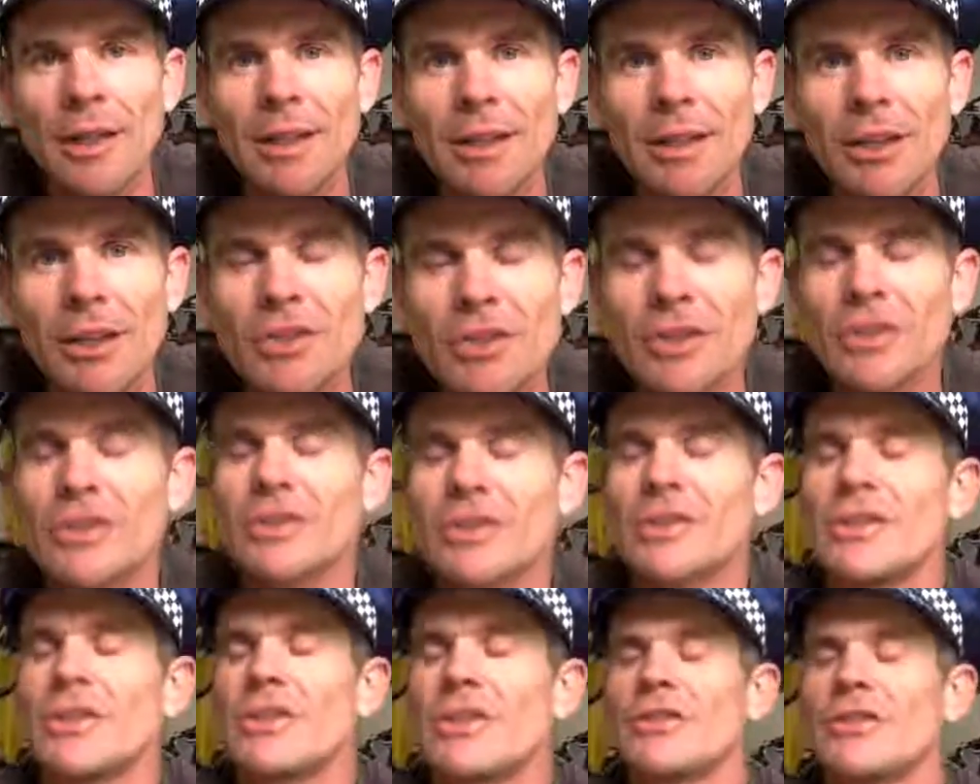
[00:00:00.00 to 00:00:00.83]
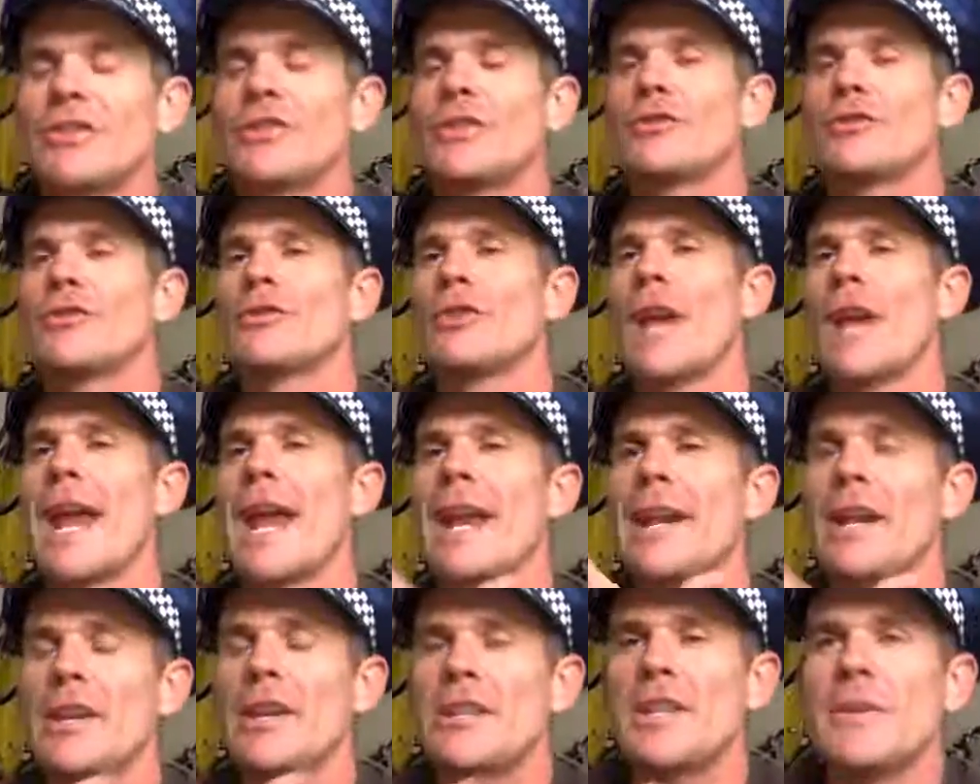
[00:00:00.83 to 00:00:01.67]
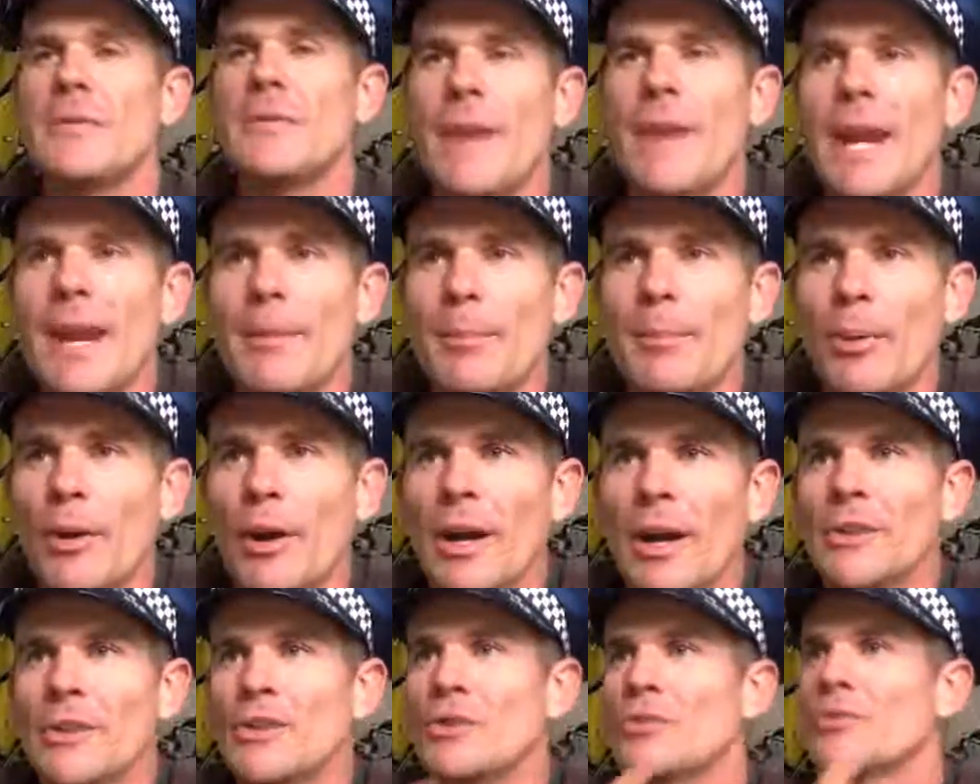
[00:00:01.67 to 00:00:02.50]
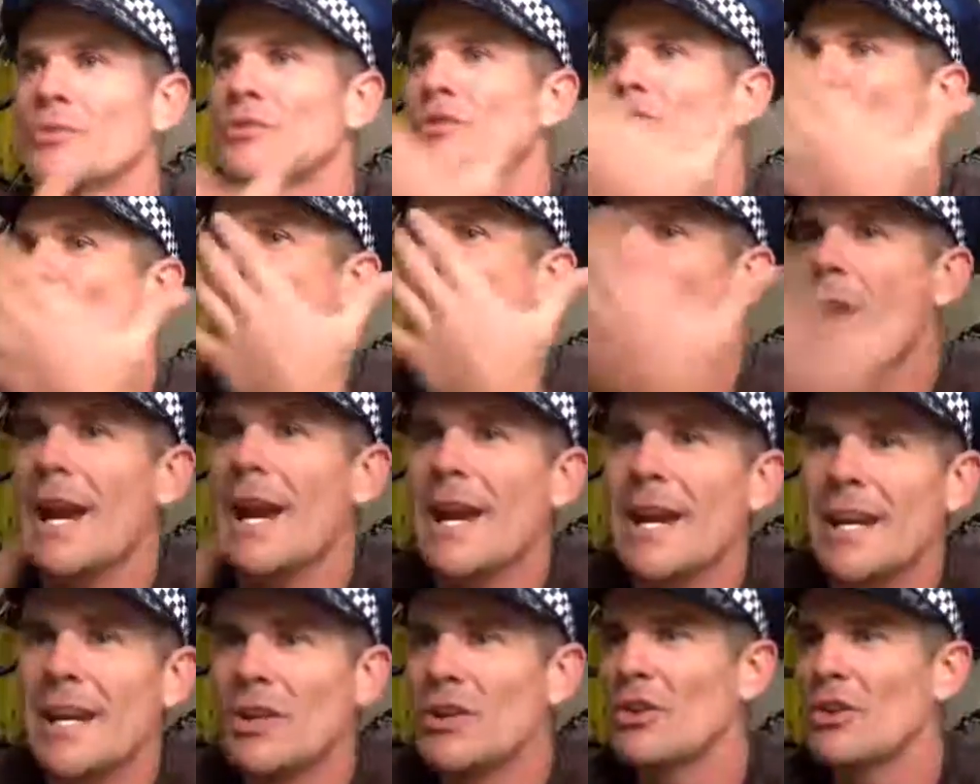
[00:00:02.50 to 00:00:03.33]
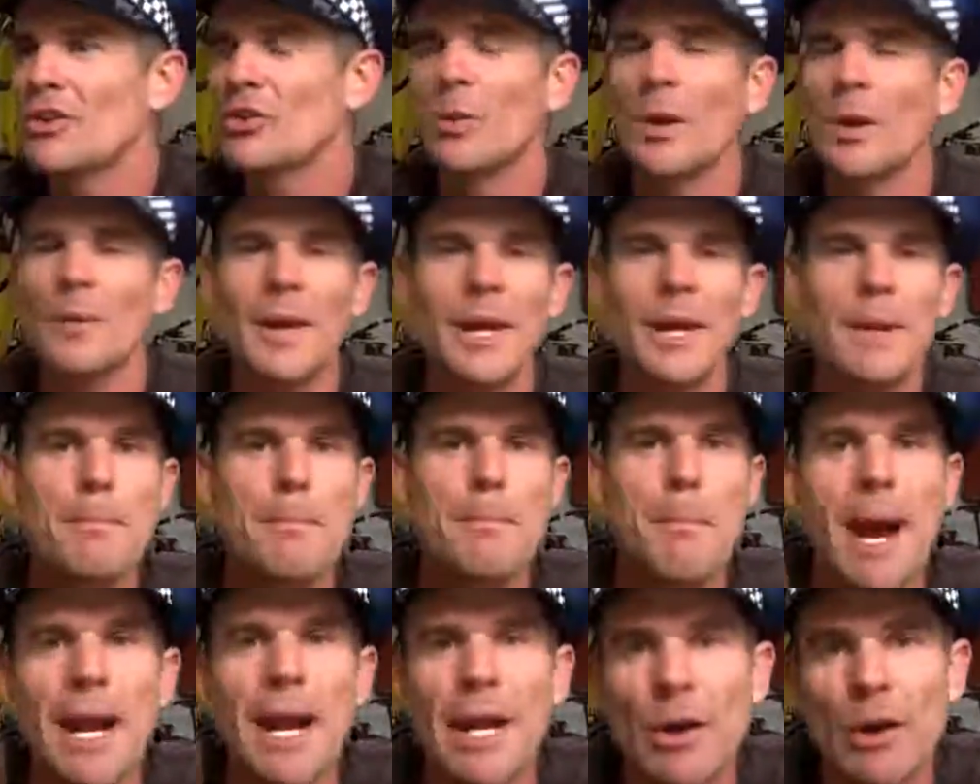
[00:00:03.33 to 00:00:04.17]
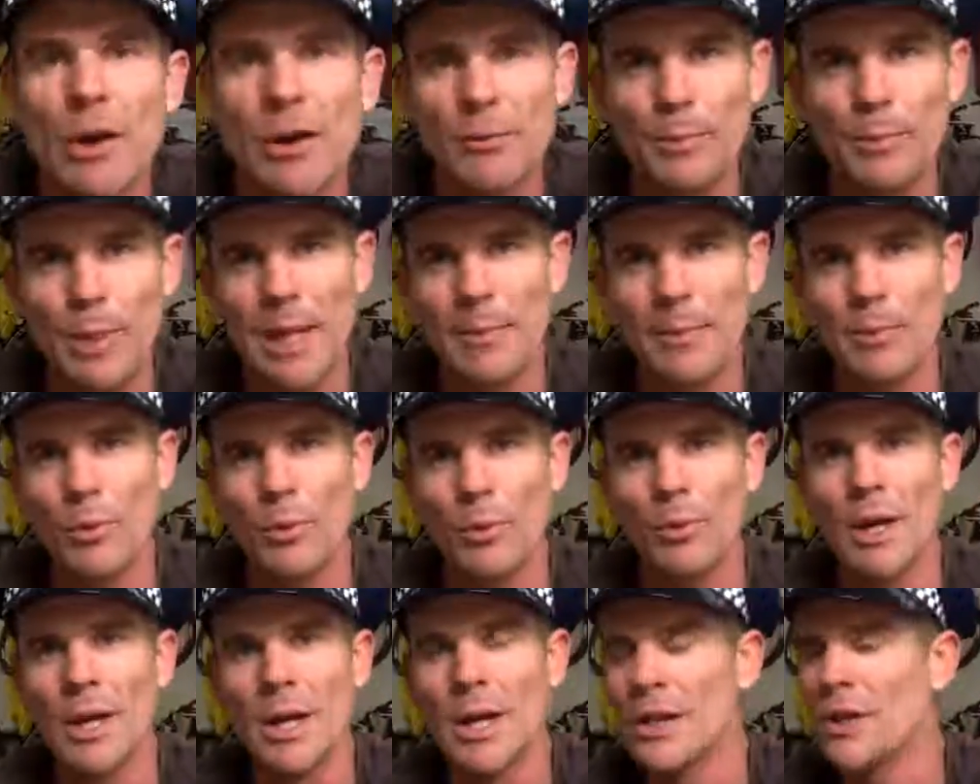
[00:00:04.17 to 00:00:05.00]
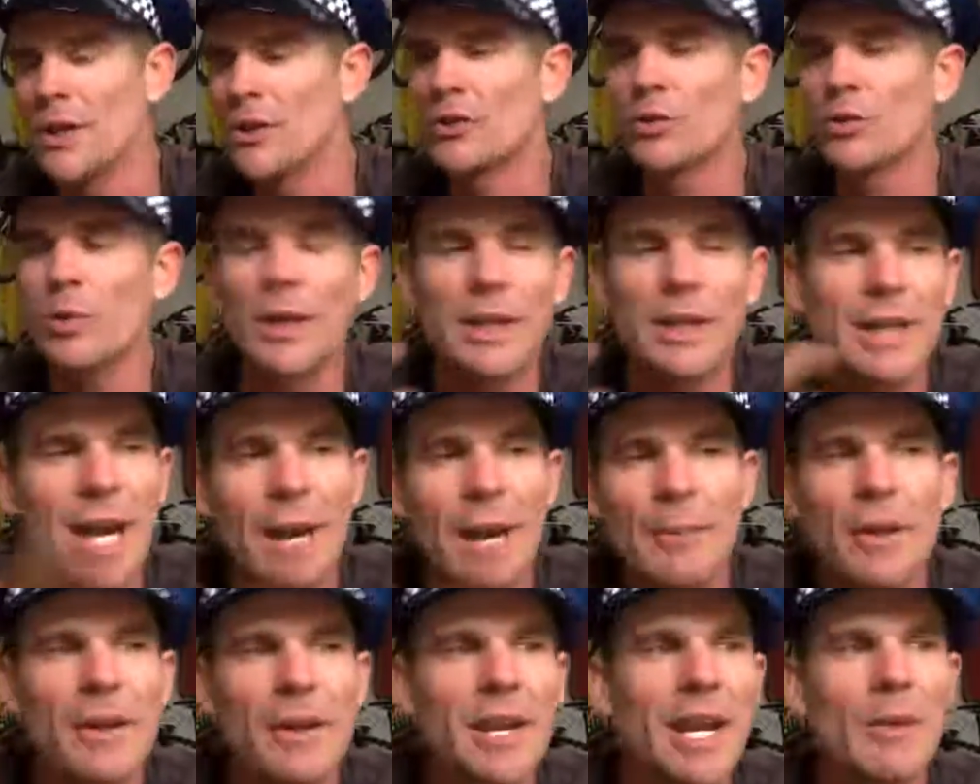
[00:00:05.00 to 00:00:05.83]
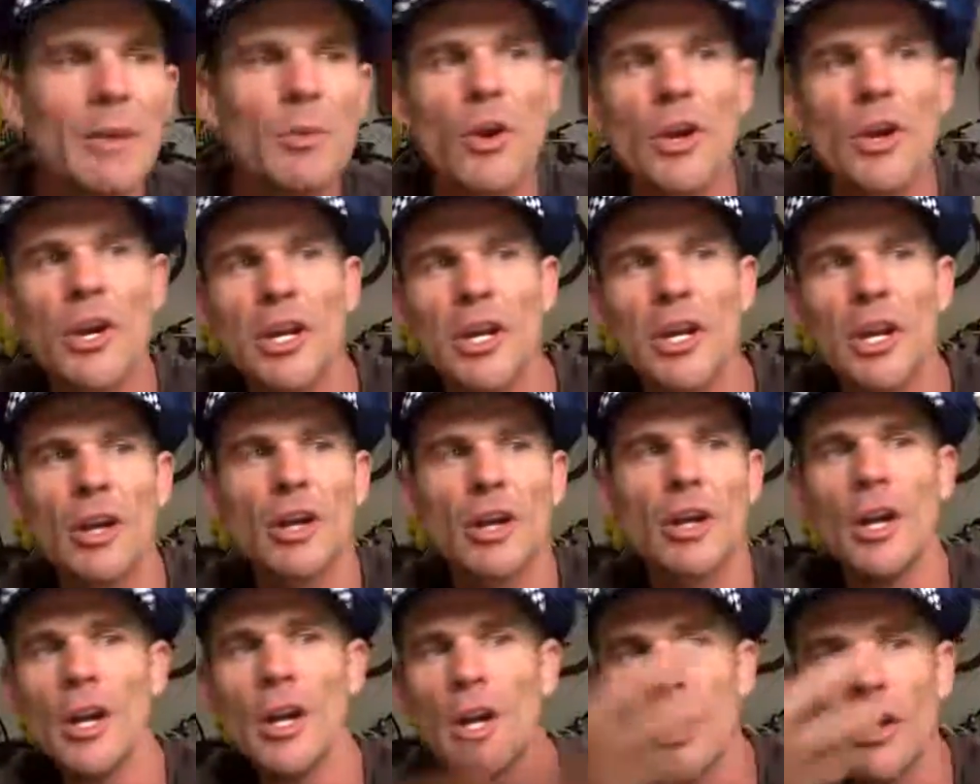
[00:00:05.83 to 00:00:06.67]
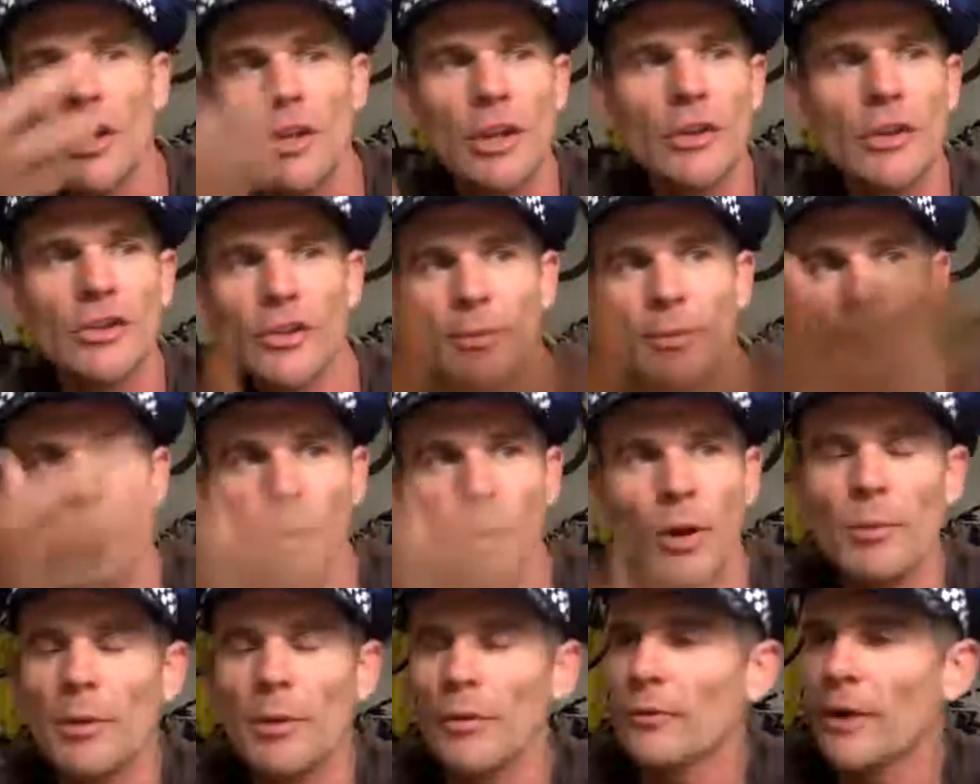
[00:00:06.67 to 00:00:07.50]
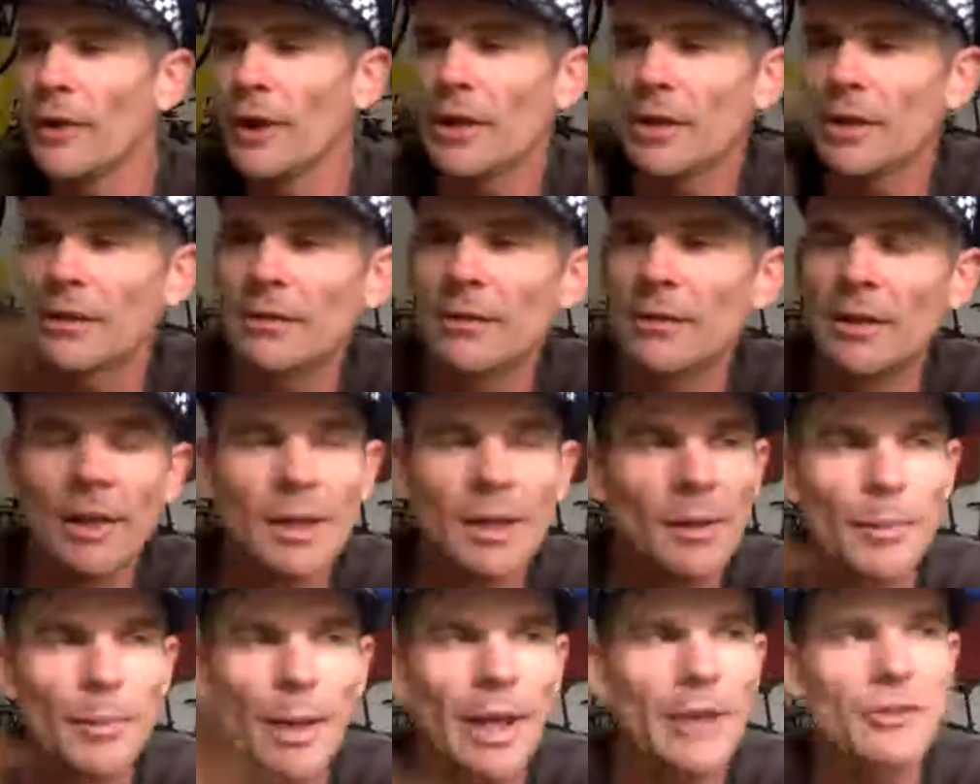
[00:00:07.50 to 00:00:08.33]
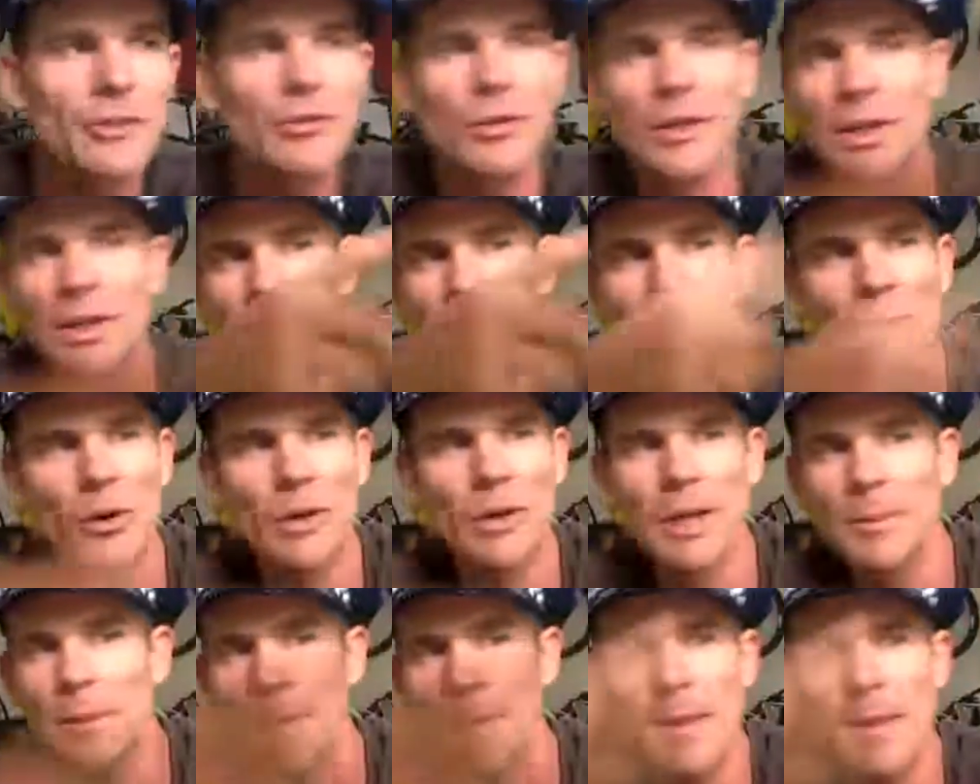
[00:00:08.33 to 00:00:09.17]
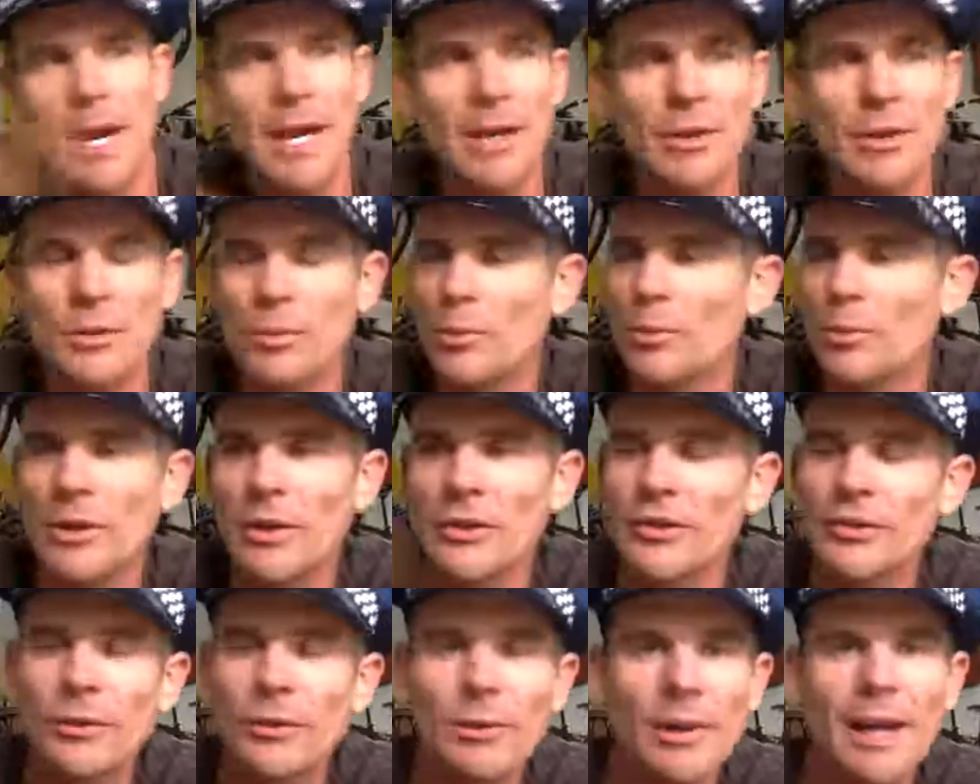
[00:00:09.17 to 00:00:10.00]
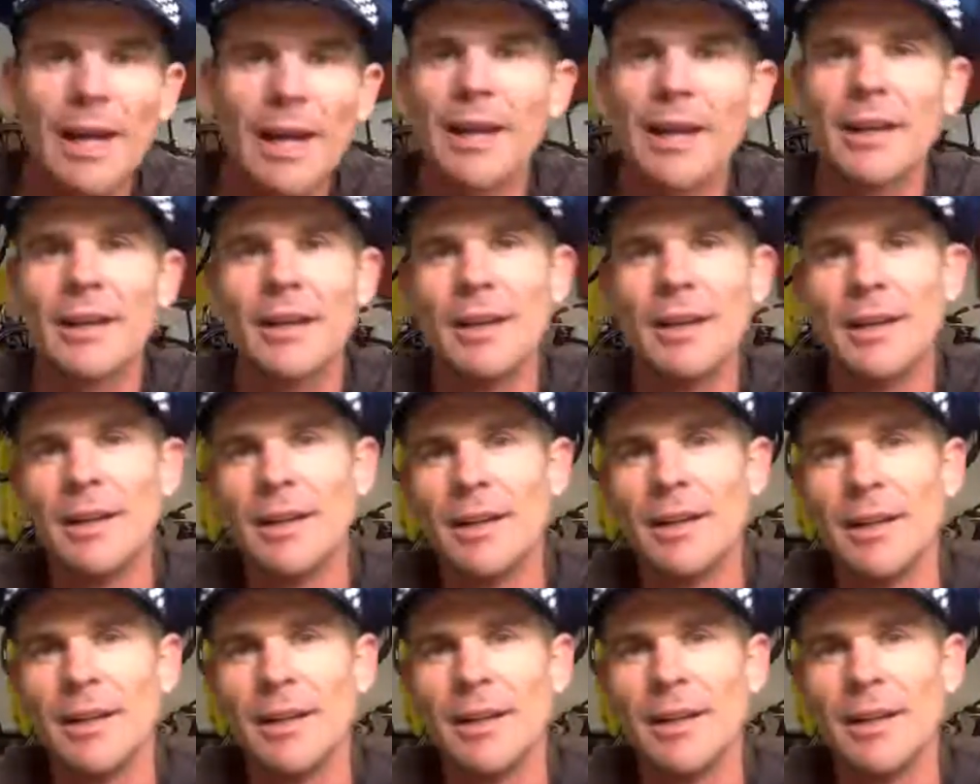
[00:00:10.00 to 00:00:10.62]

You just, you just, you're an energy vampire. You're a drain. You just want to make money off people. You just want to come to network and go, you know, support my fucking Patreon account or give me money or all this or that.